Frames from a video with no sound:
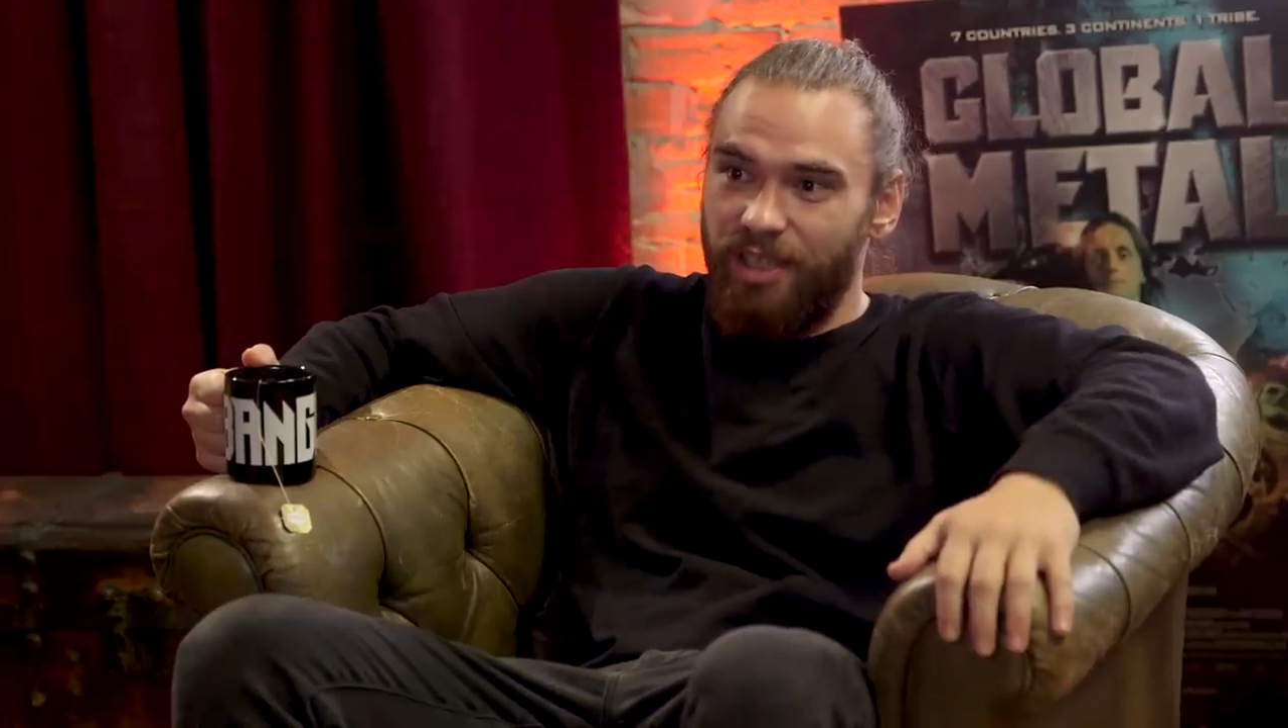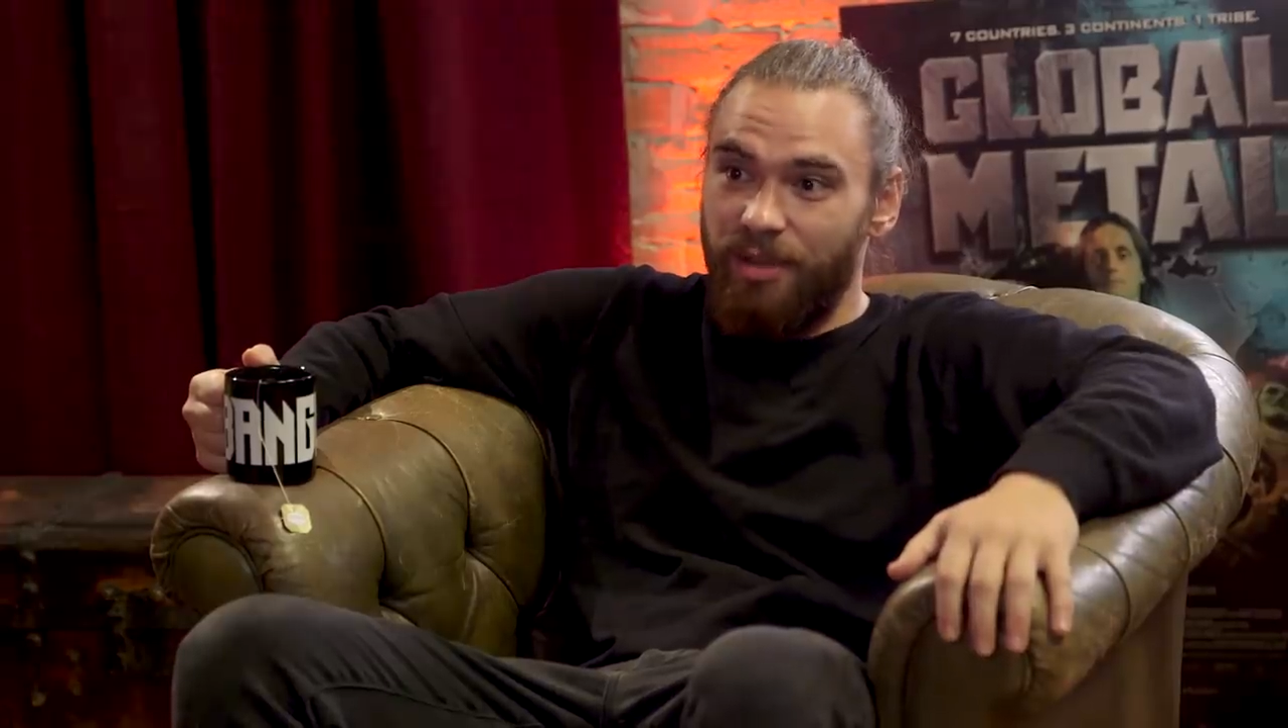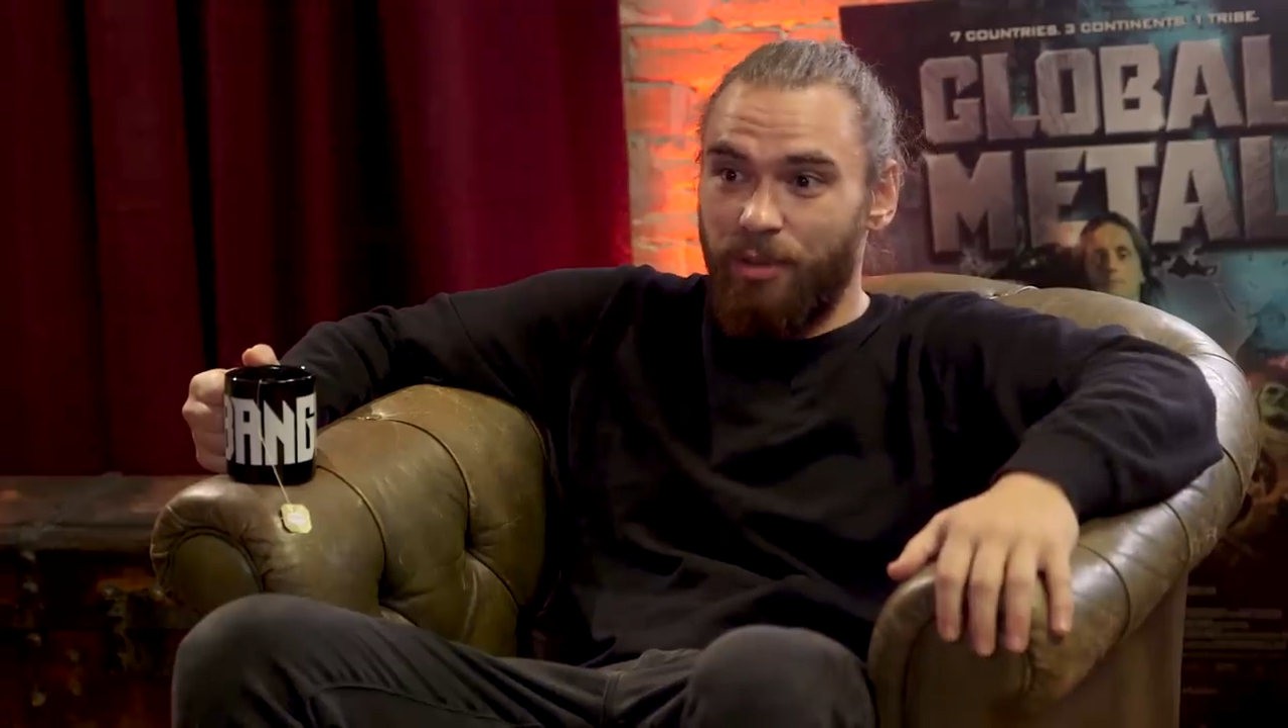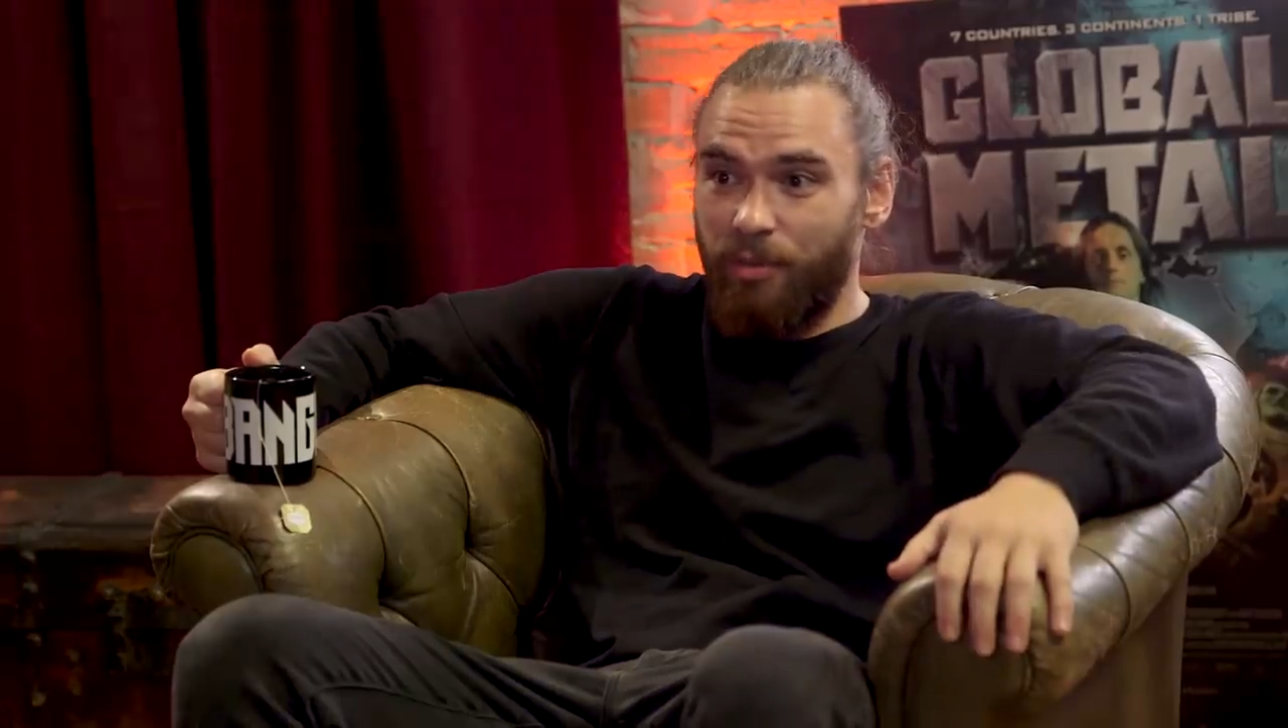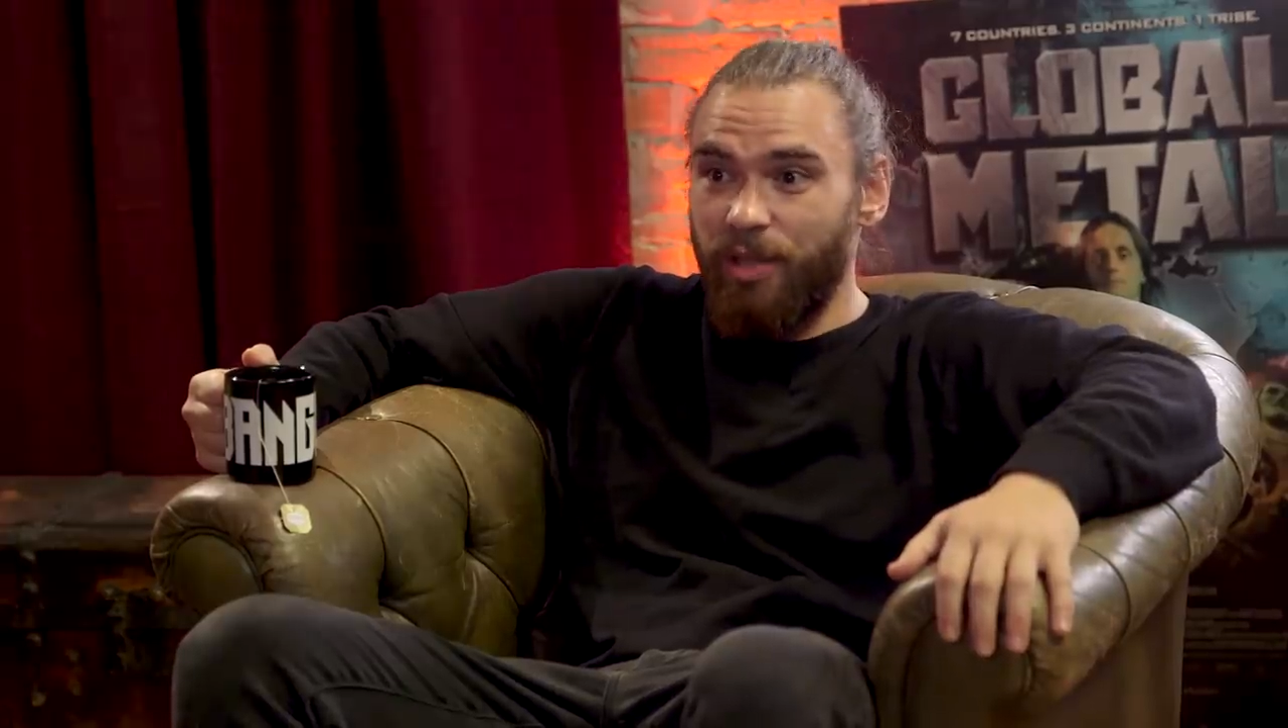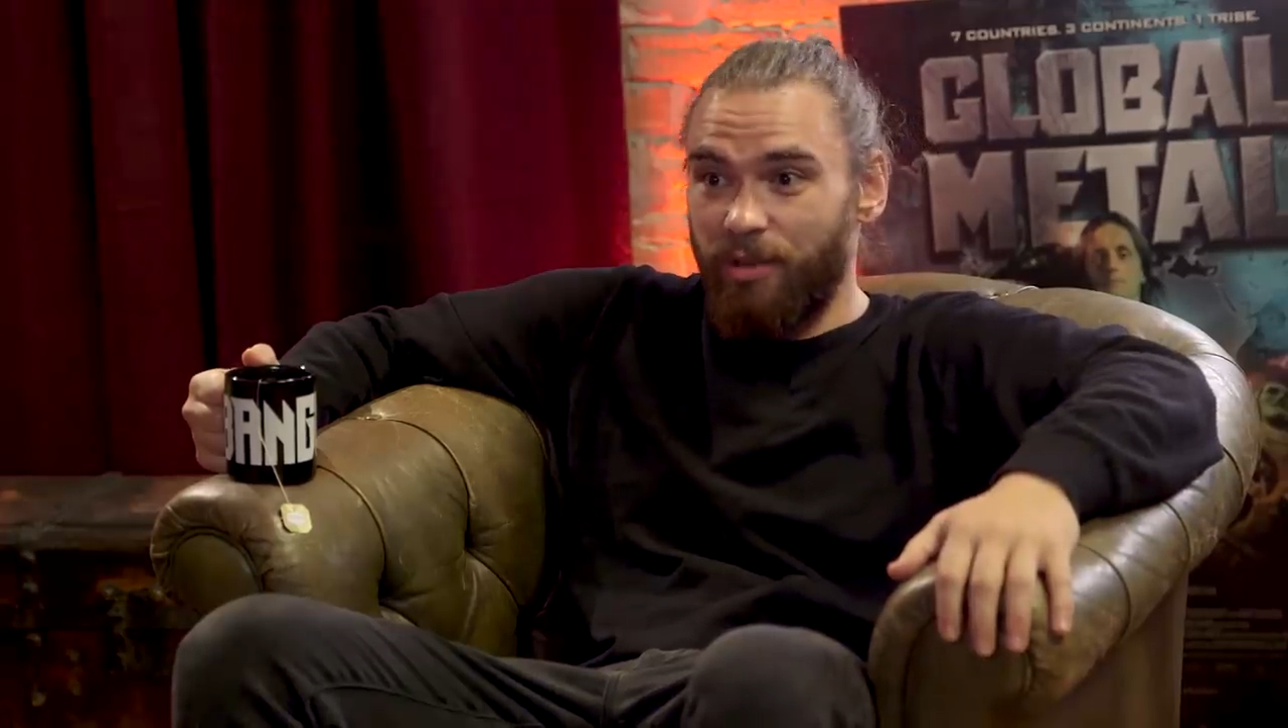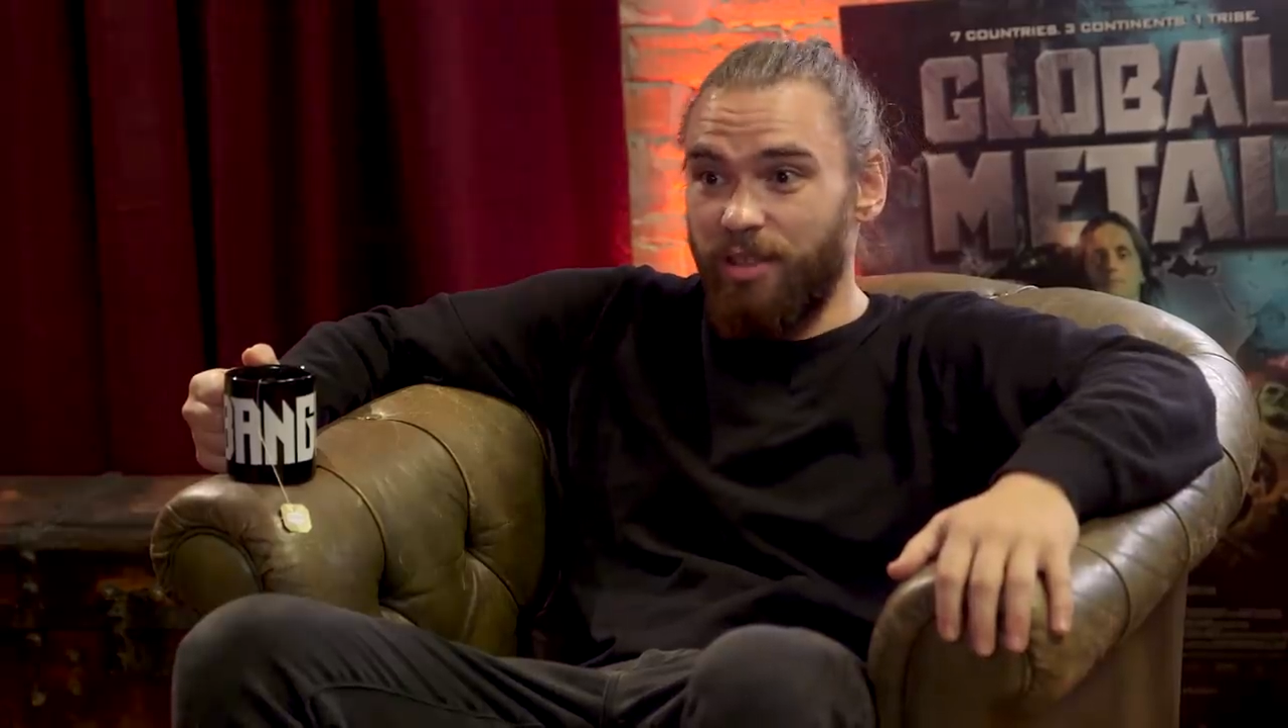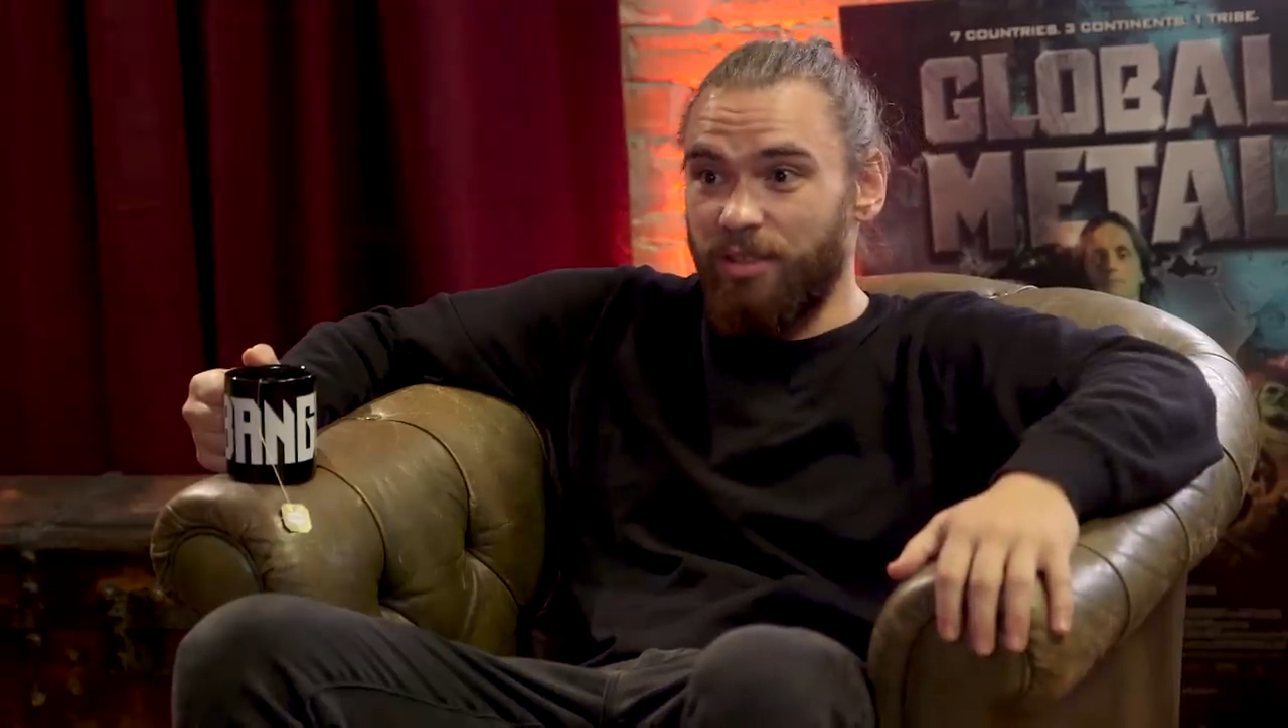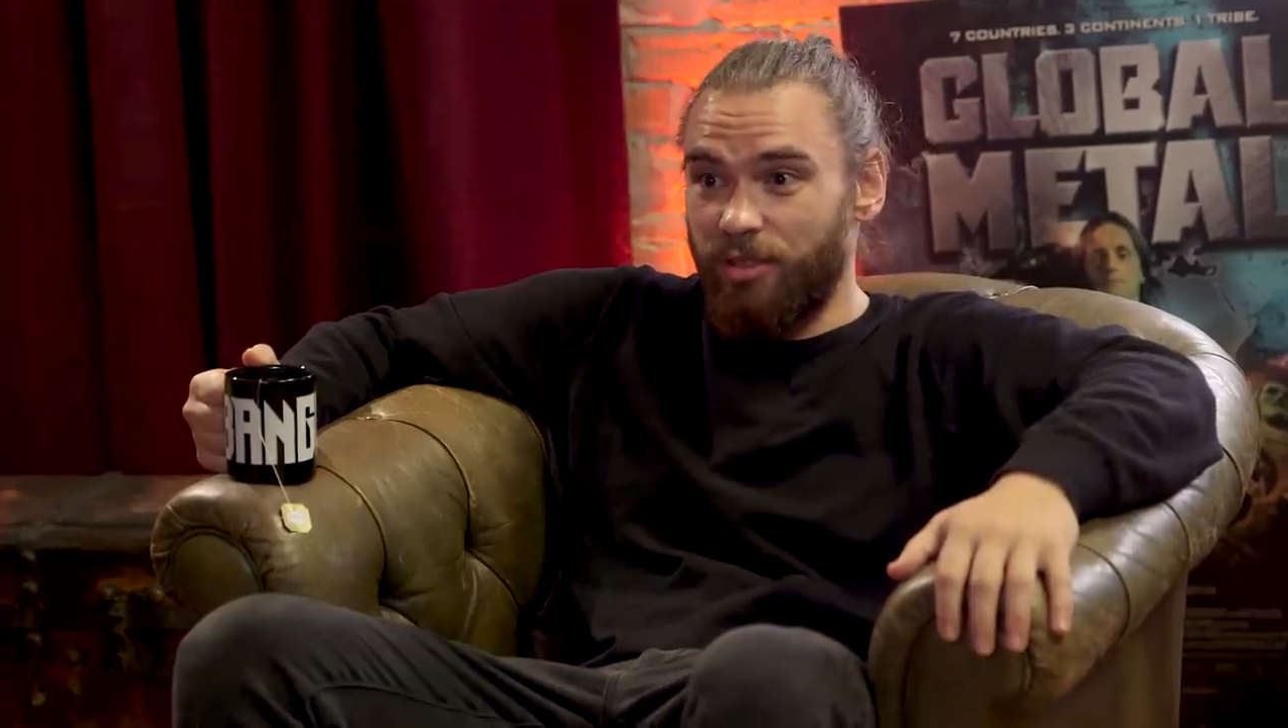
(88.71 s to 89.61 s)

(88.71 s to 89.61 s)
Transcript: in the way they